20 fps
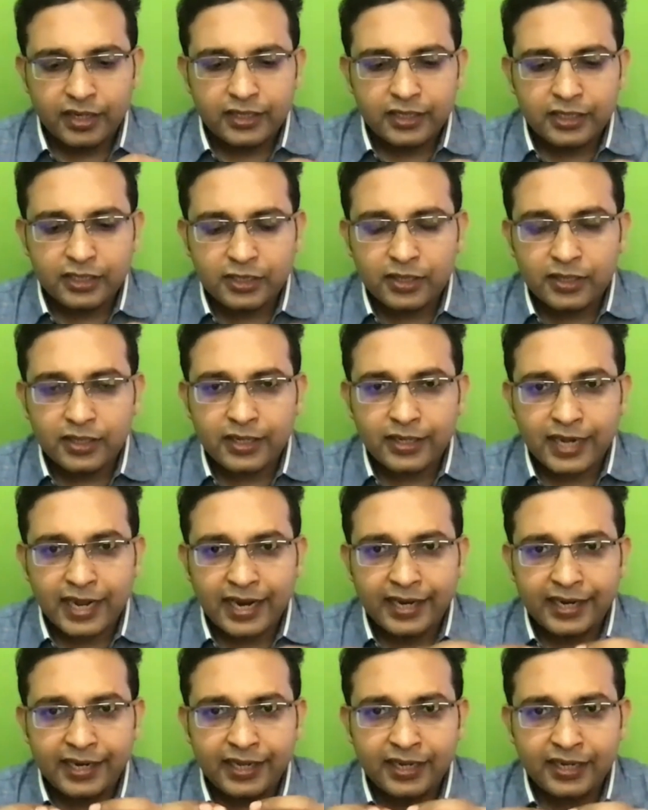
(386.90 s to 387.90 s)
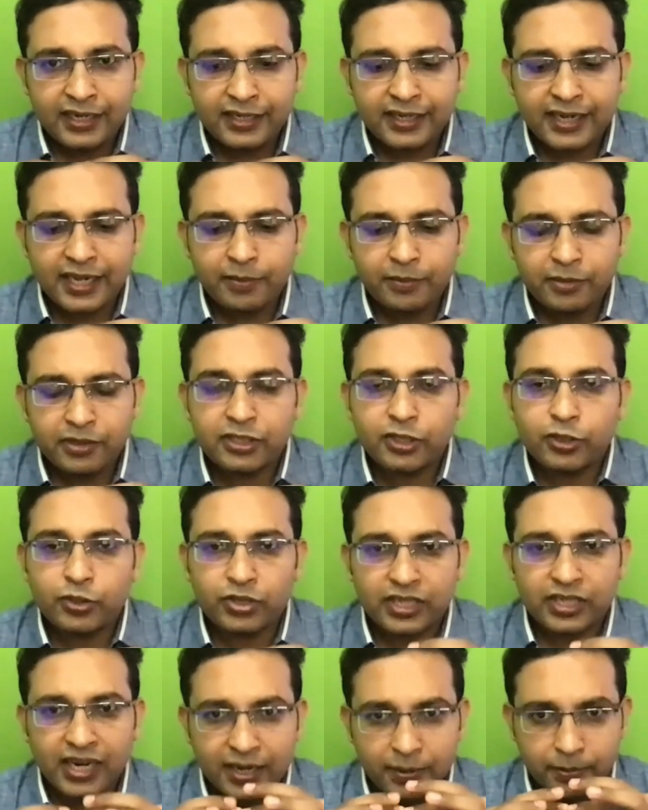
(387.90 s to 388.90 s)
This ideal time is to
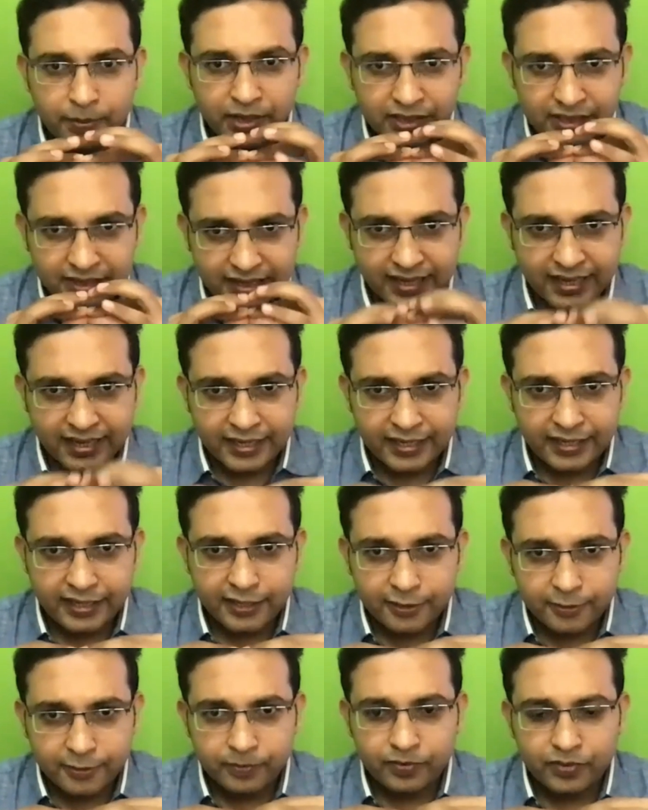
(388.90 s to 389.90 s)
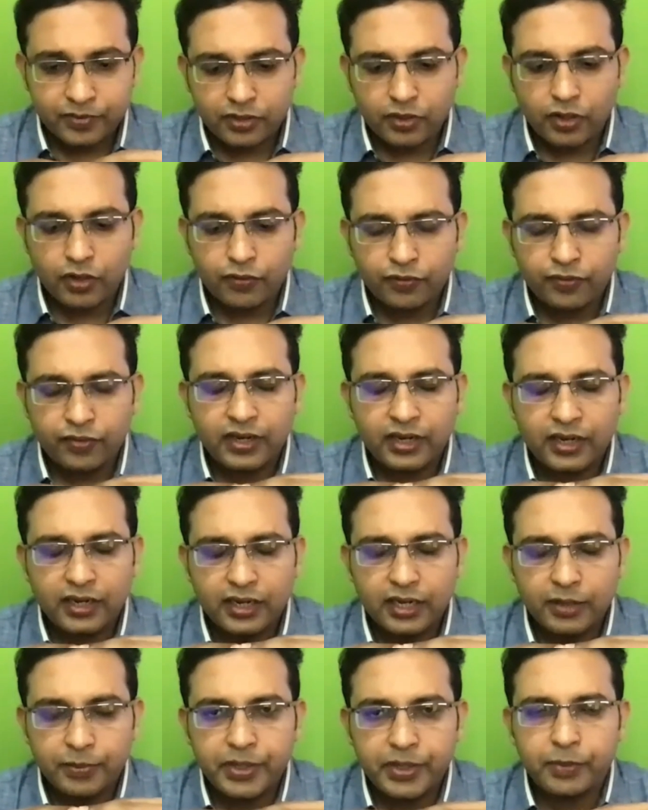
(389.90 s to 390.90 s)
start by second year of
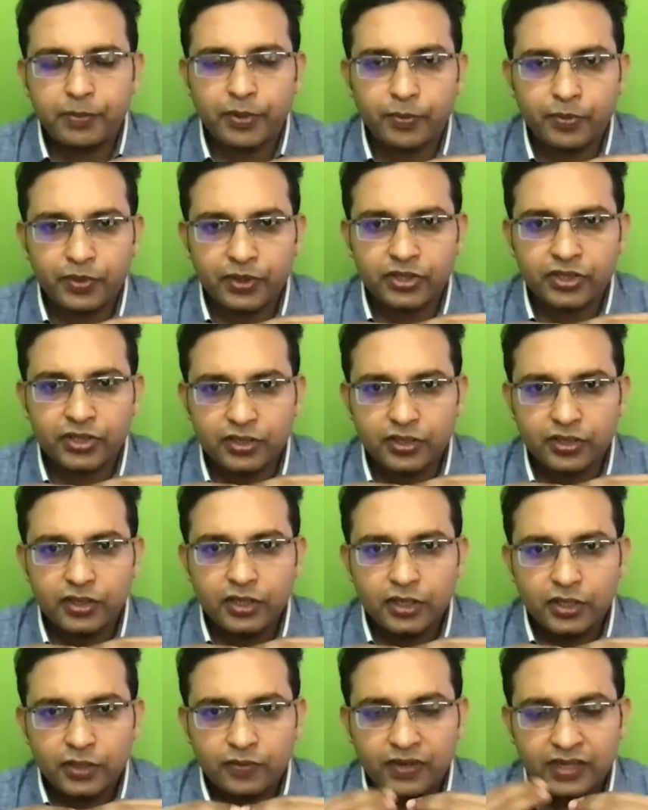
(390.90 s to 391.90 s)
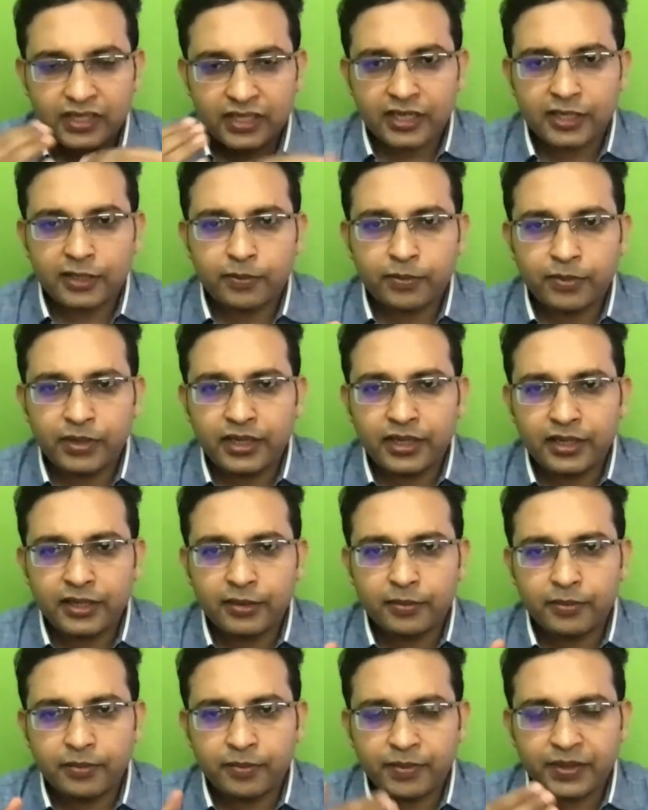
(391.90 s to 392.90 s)
MD preparation, whether it
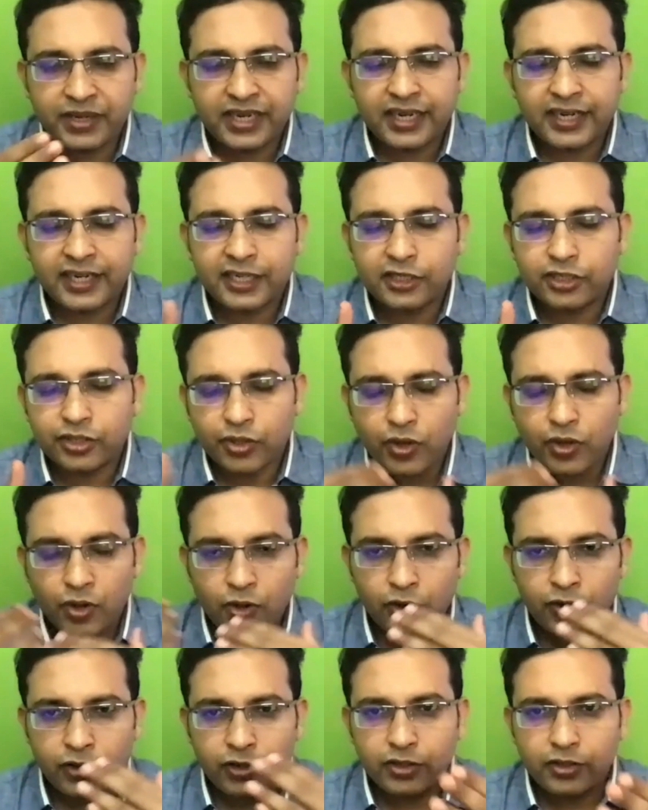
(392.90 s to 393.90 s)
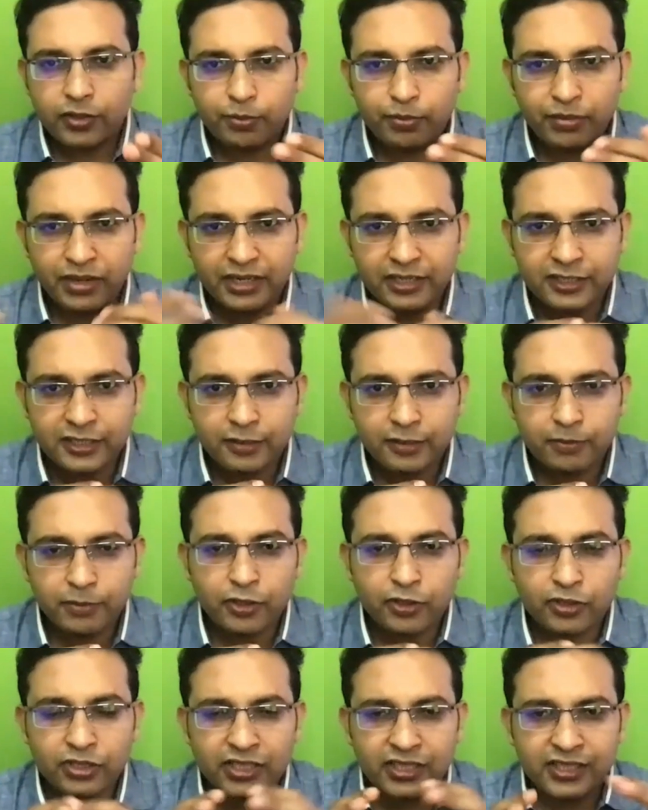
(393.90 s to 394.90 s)
being pediatrics or medicine,
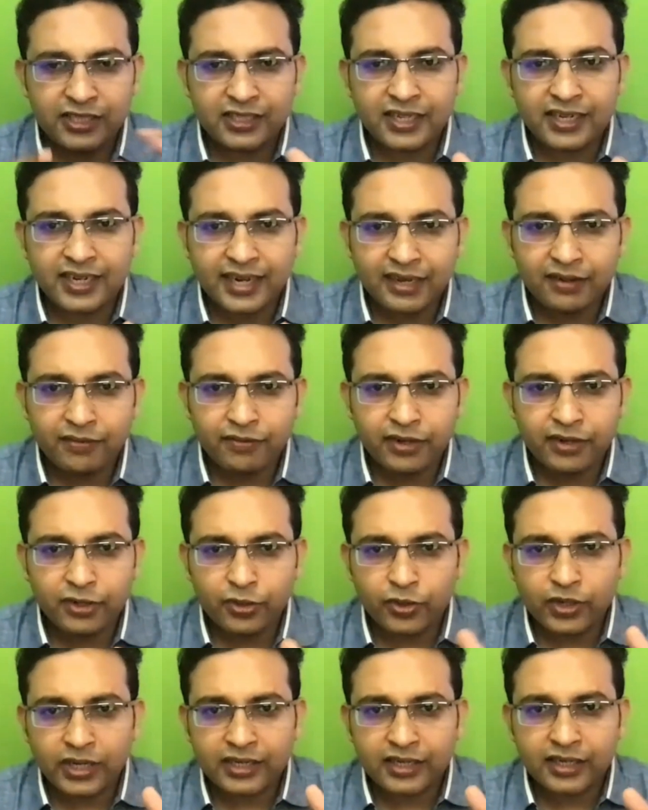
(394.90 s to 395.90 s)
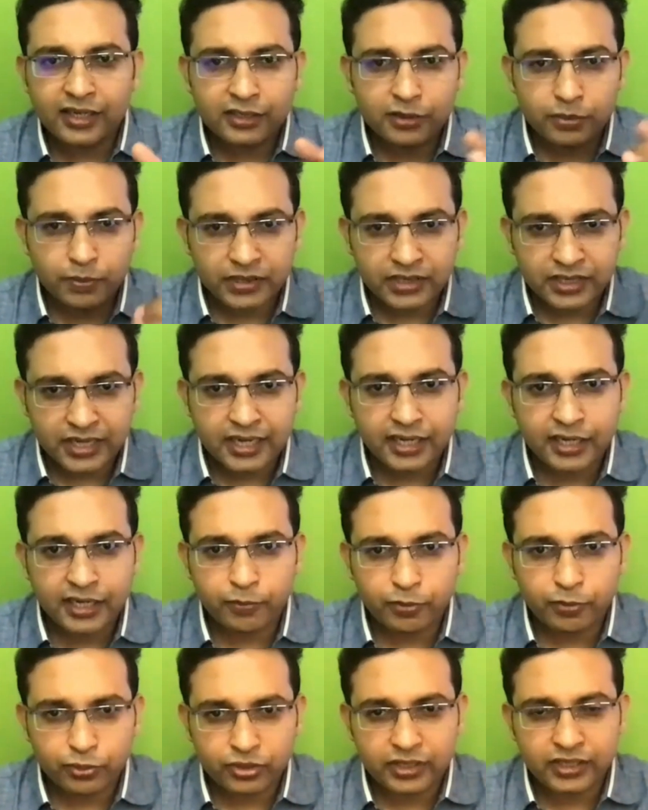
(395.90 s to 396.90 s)
because it is the time when you get the specialty
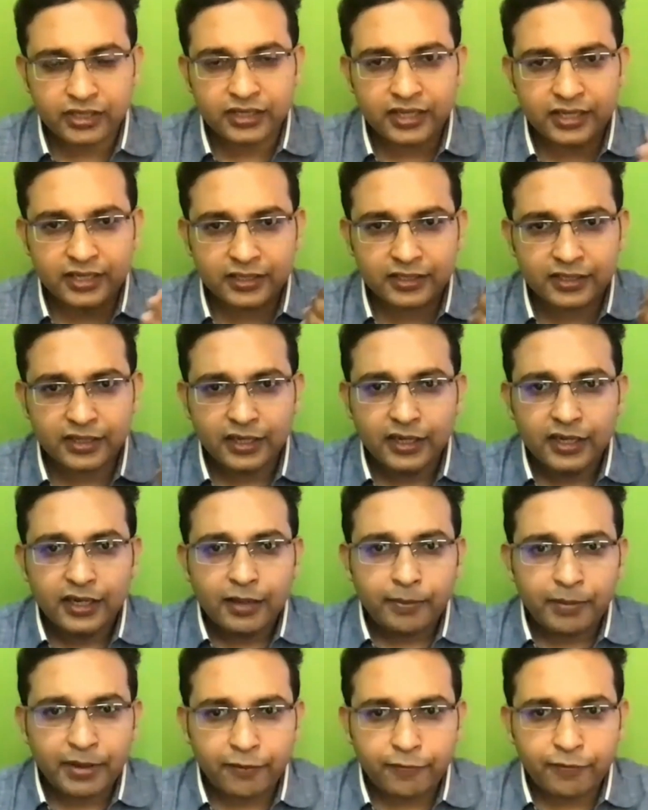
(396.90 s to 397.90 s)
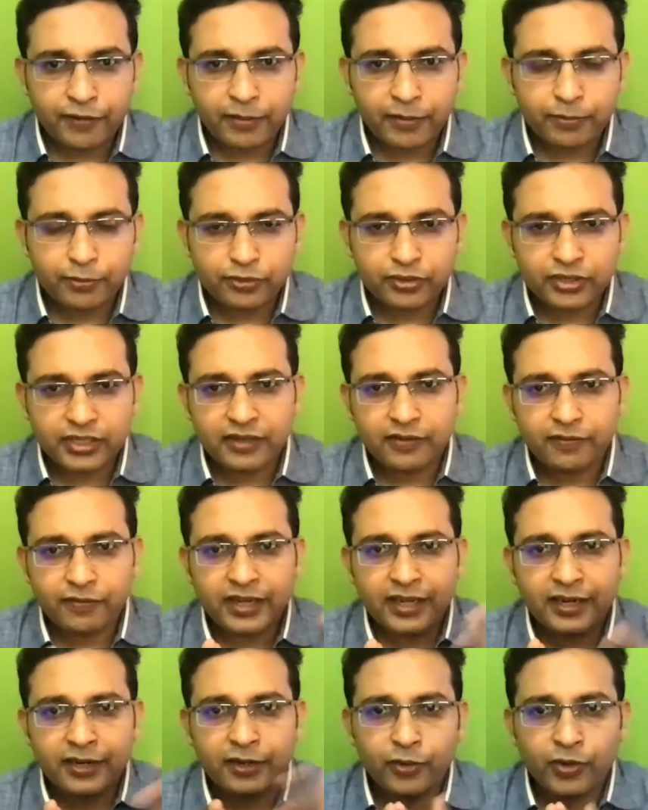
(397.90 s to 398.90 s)
posting, that is periphery posting,
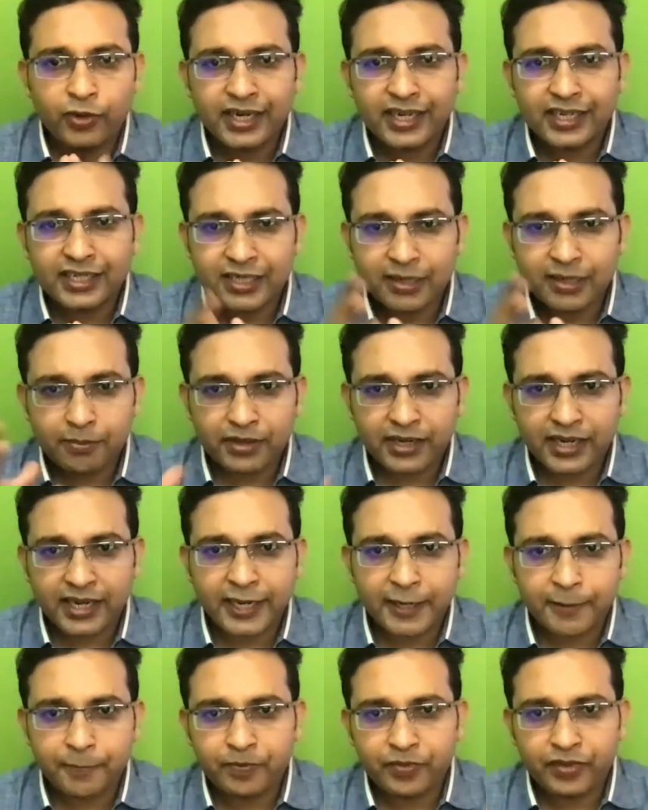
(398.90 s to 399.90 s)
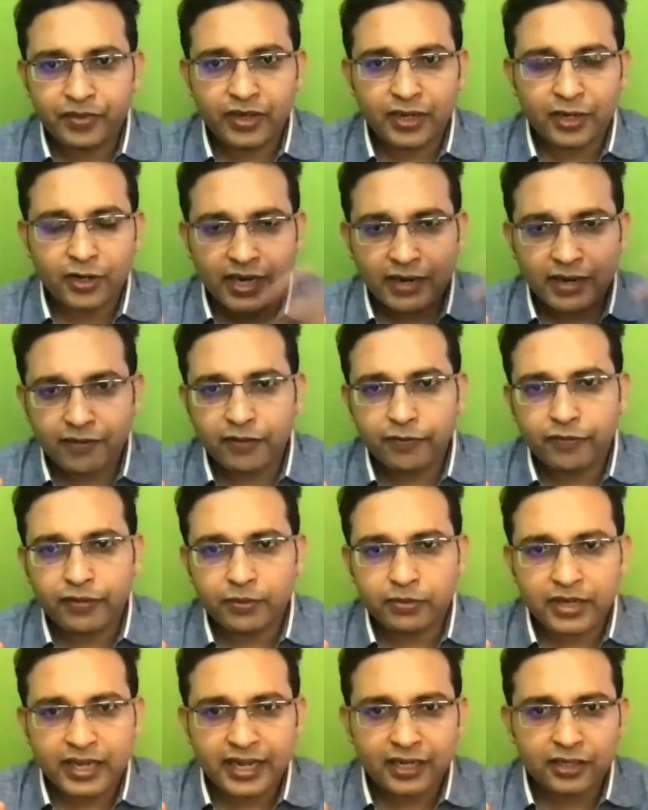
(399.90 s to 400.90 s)
where you will get some time, you're away
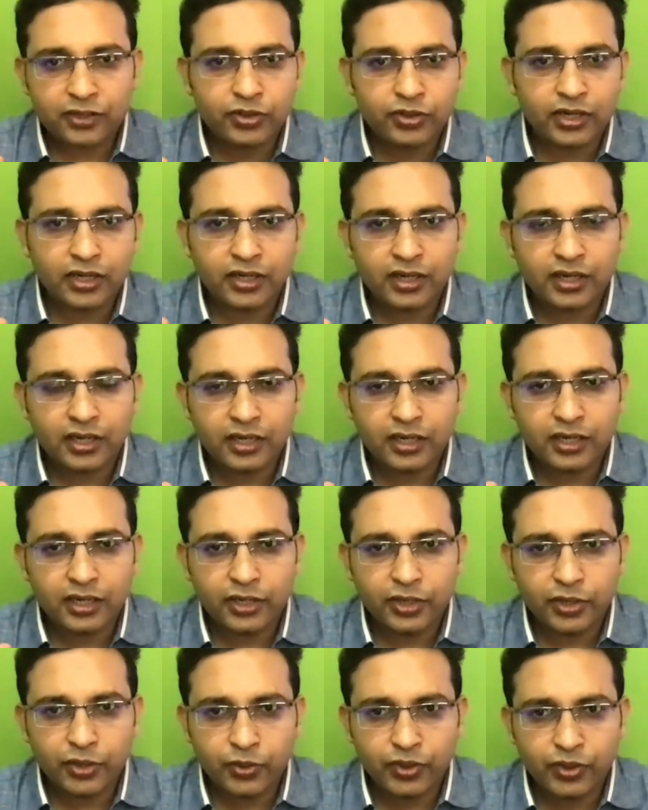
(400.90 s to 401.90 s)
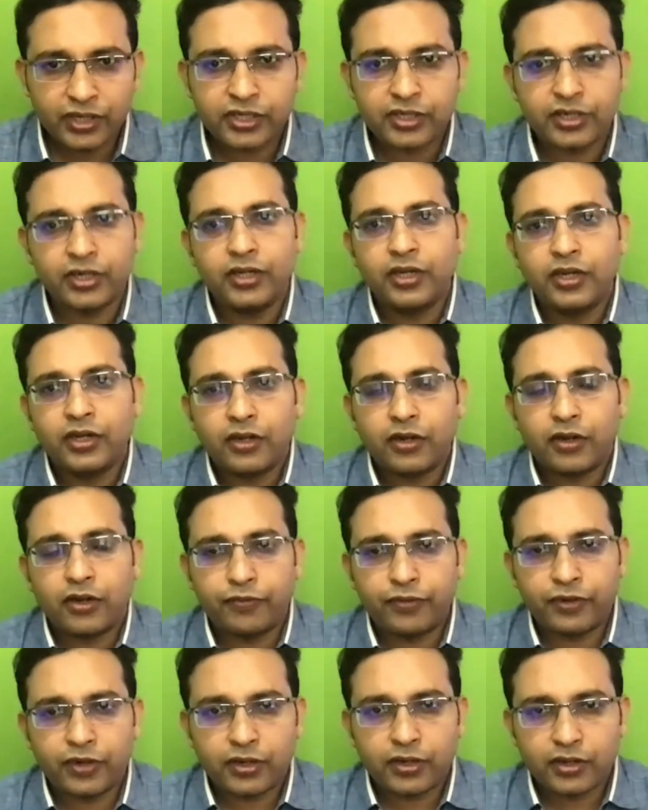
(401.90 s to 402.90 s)
from the actual unit
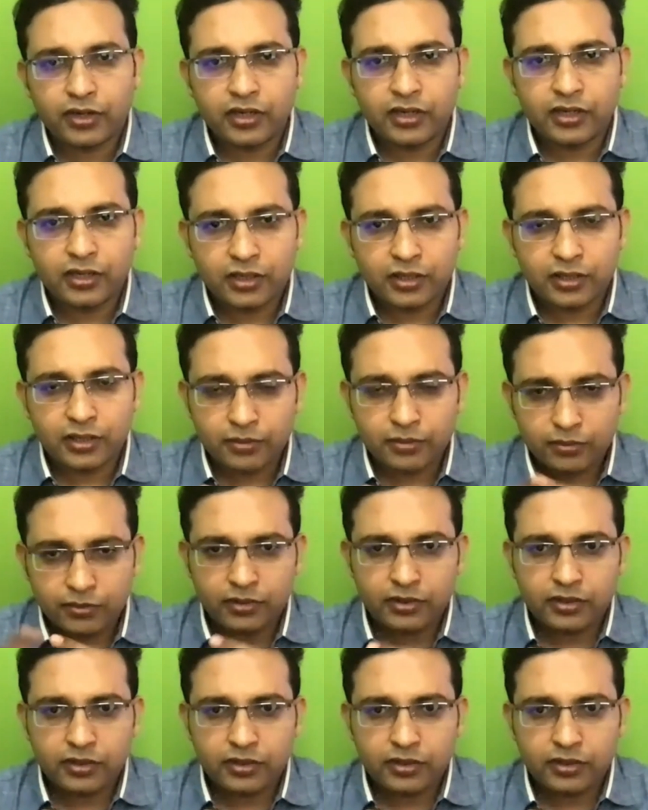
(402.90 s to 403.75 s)
of your